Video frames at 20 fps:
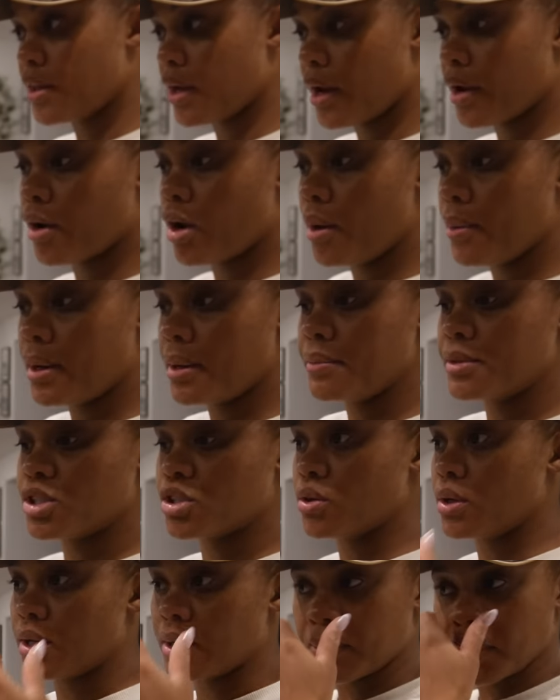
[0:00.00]
the come let me
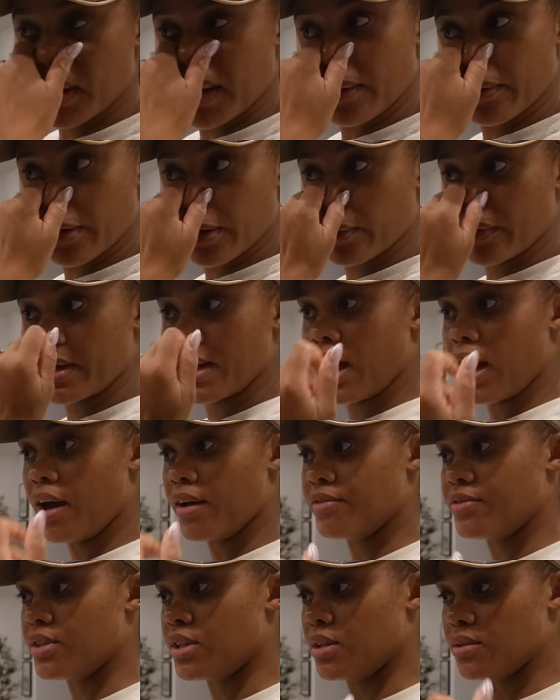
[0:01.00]
show them the Eric Maria
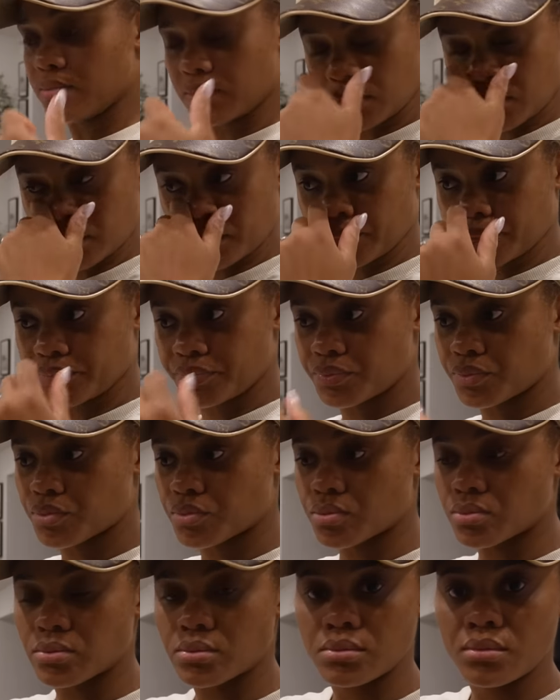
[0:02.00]
Avin
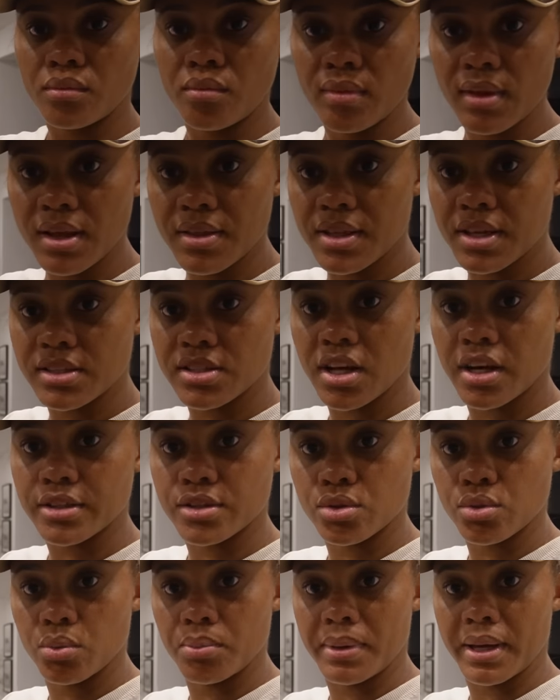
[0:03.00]
these are
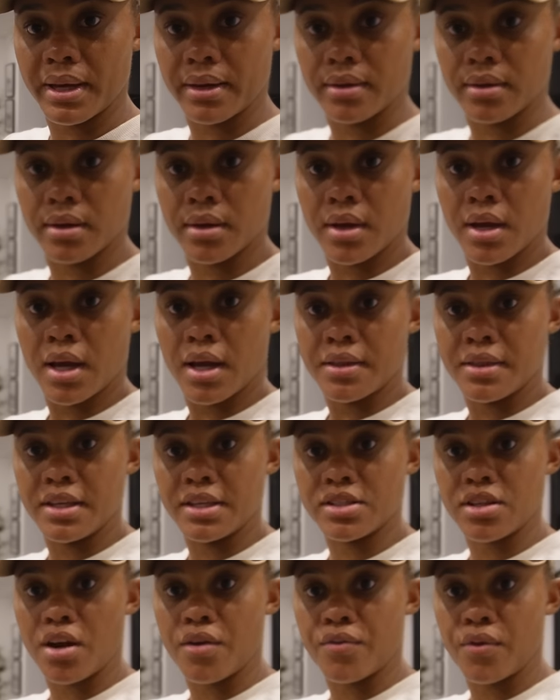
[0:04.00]
too big
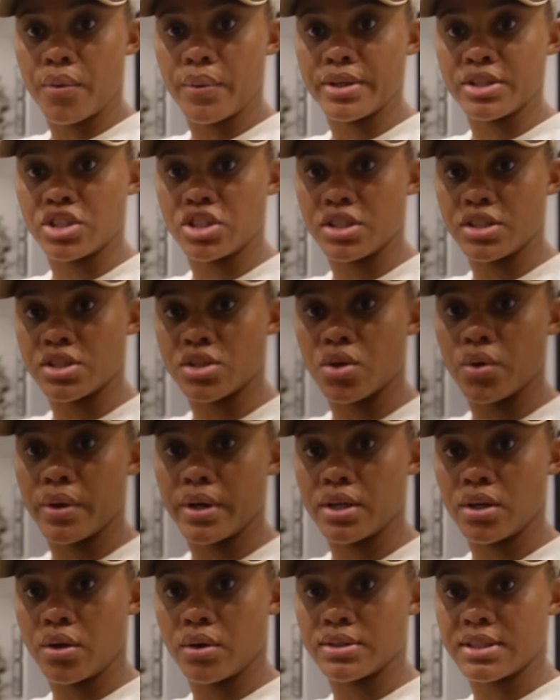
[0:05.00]
these are for when she's
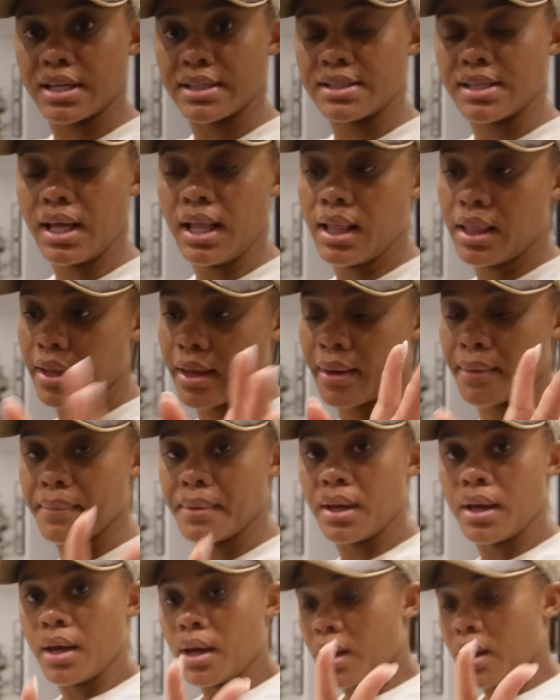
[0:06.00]
going out I tell them